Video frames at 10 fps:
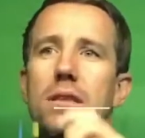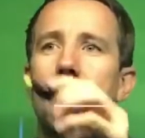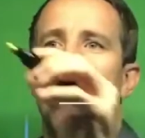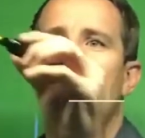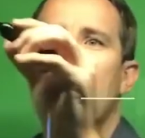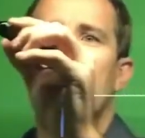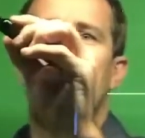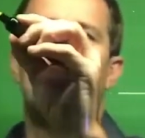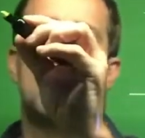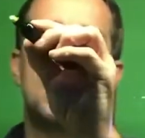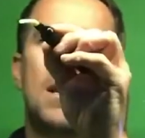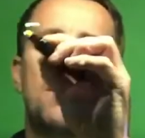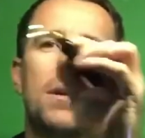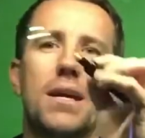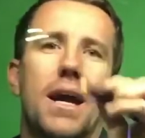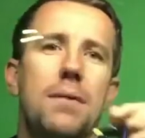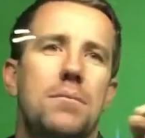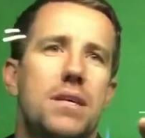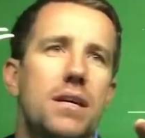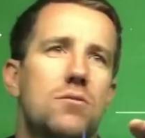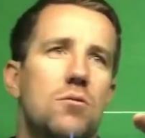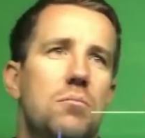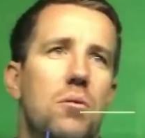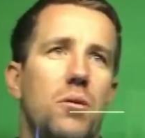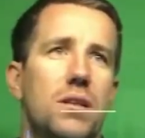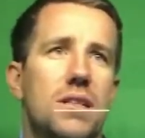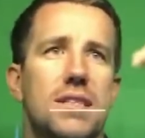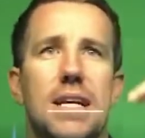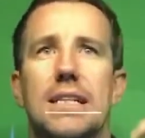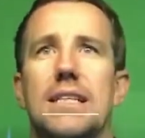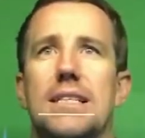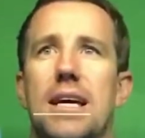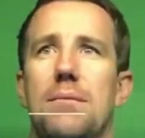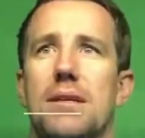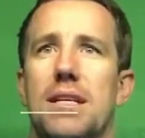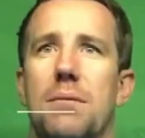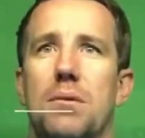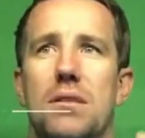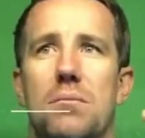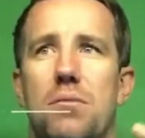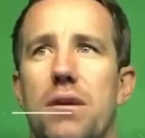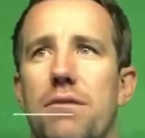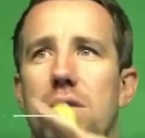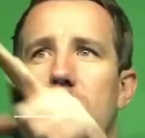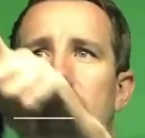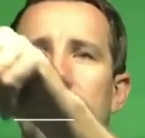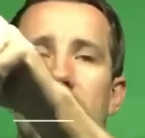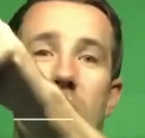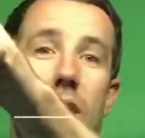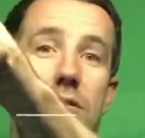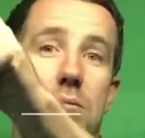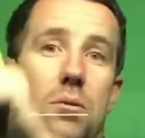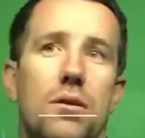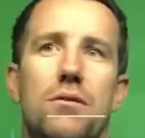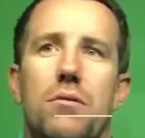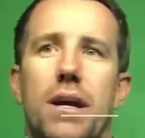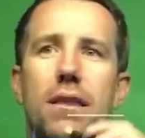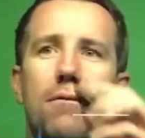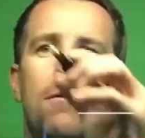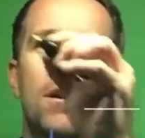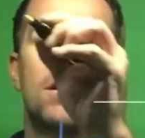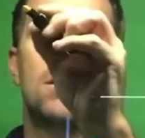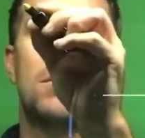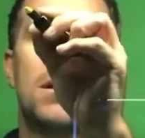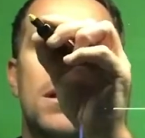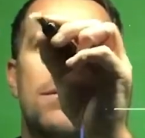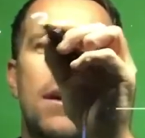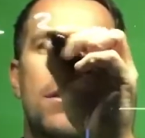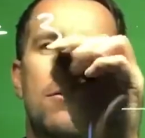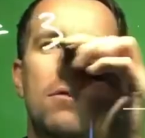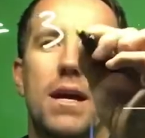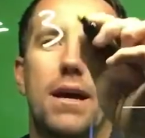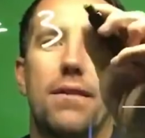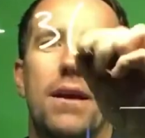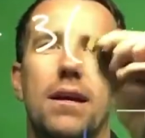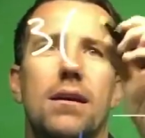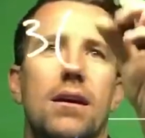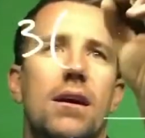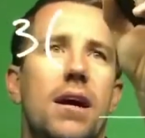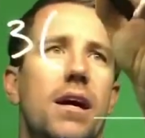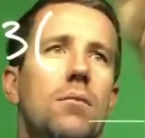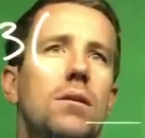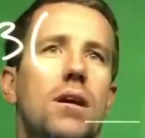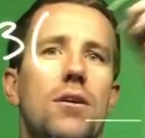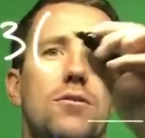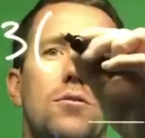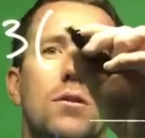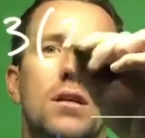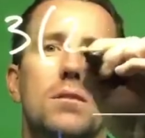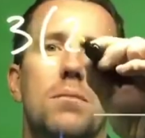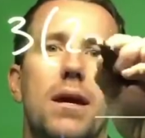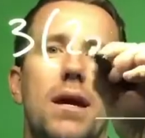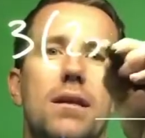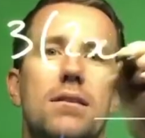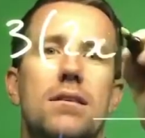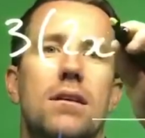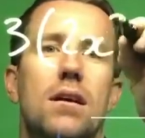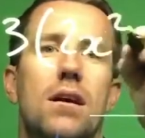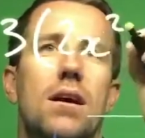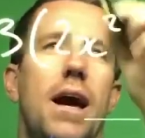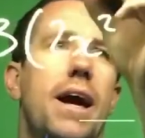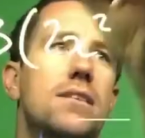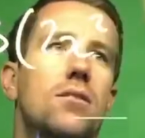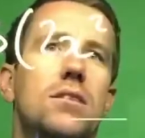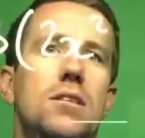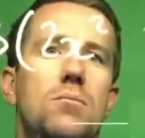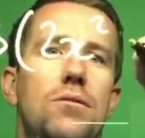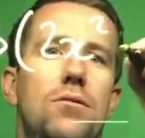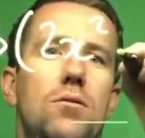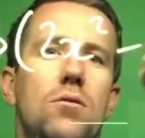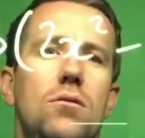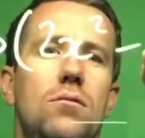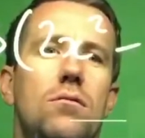at the moment, and we came down to a point, it's exactly the same example as the previous one, I've just put a 3 out the front. So I'm going to leave that 3 out there, and I'm going to go through and expand as I did before.